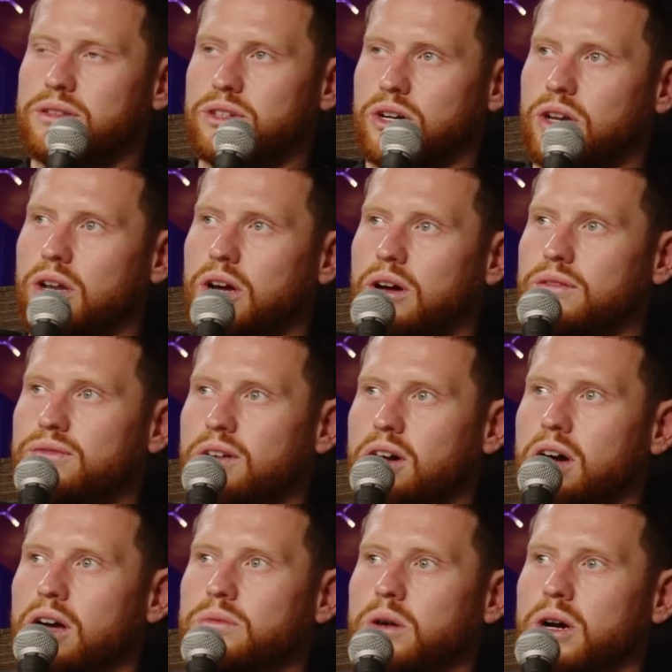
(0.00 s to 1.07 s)
took a lot of
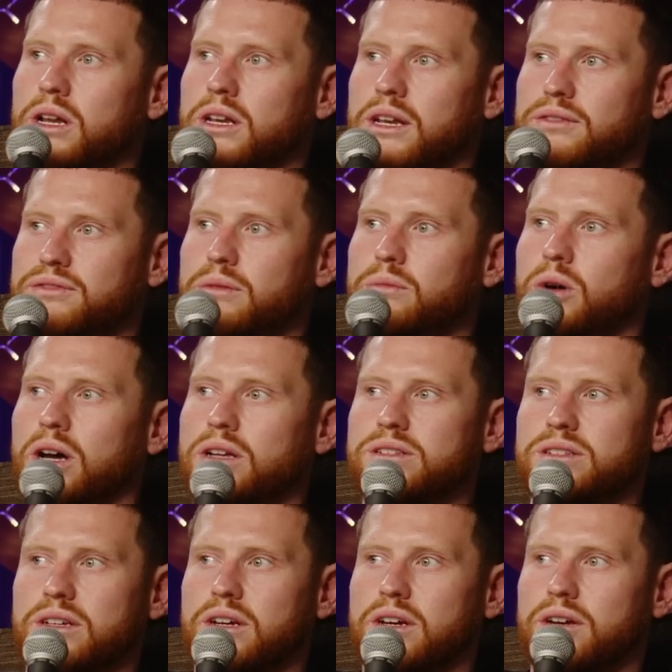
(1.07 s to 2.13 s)
hard work lifting
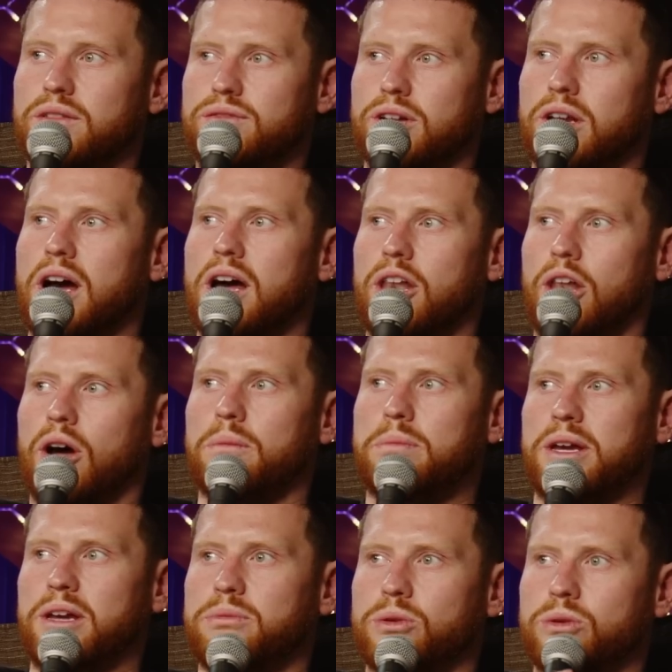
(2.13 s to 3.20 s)
wise for like a lot of
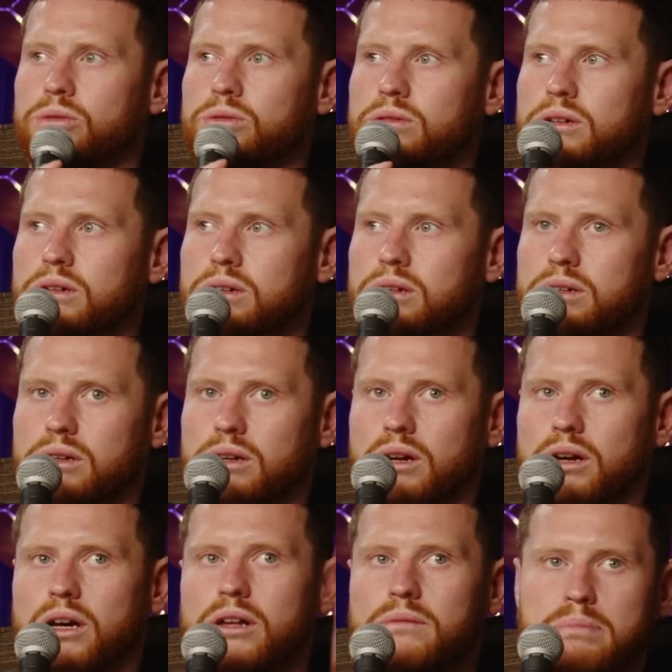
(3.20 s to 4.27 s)
people
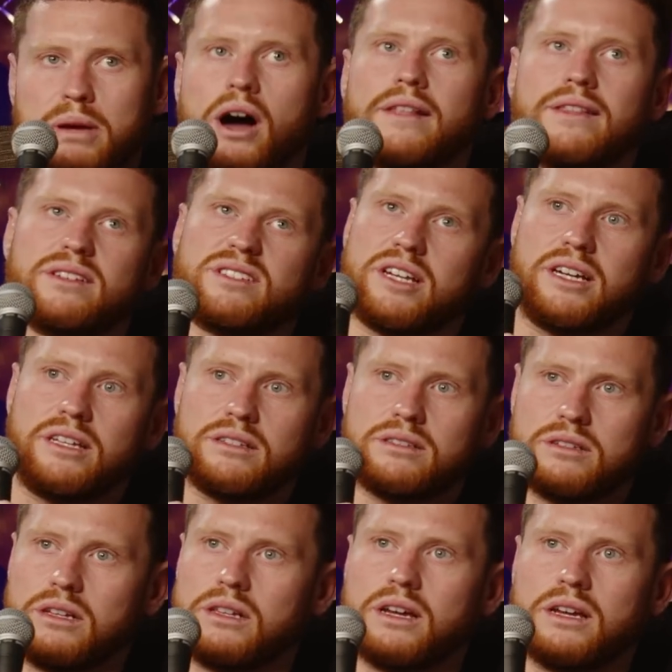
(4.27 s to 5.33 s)
behind the scenes.
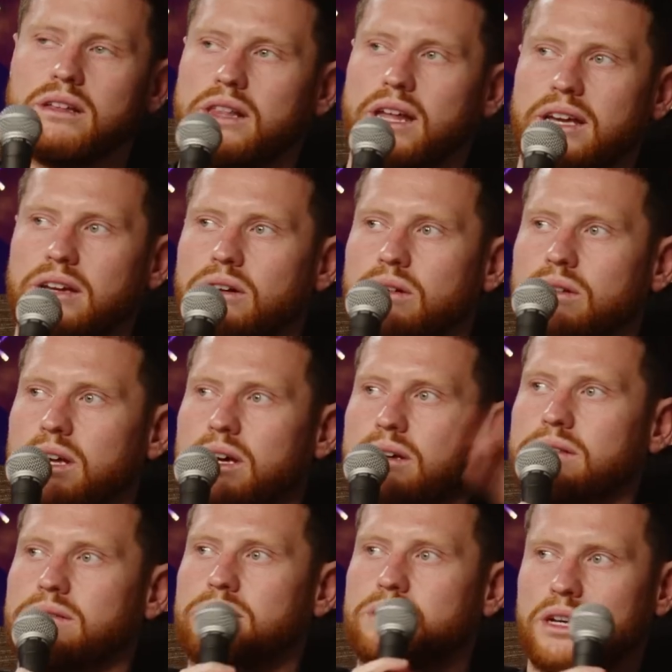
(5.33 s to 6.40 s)
So they got
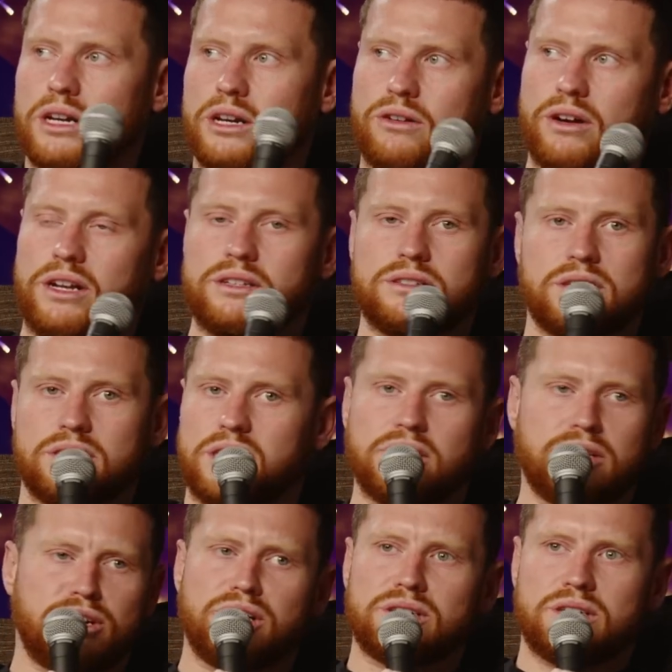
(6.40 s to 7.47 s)
their credits because they
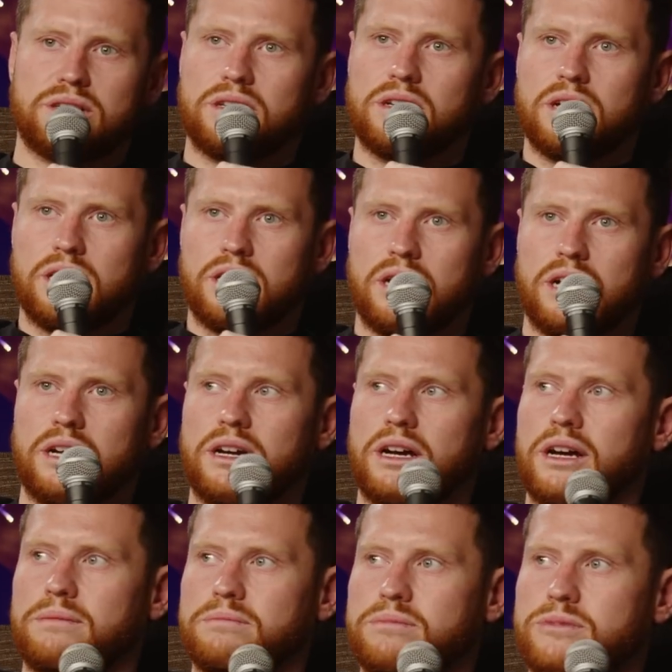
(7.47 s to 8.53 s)
cooked. Like
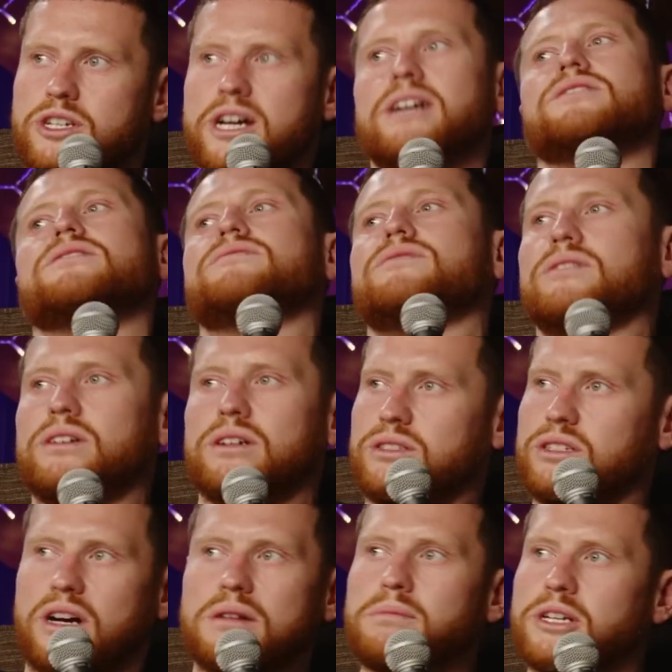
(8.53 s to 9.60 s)
Chaz
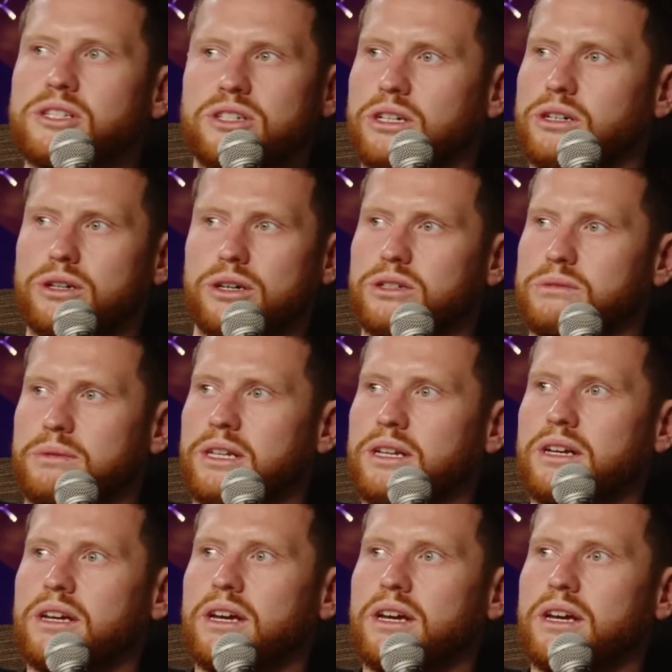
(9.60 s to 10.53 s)
Sideman, she cooked, man.